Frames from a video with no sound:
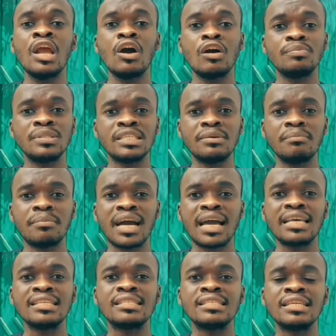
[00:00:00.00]

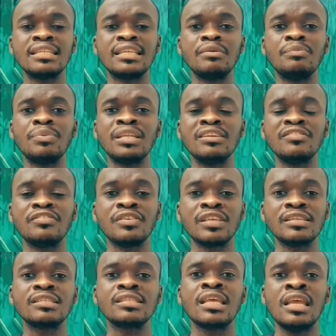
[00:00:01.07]
optimizing the
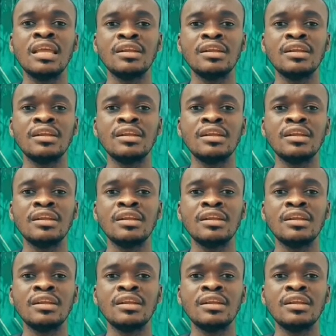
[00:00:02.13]
benefits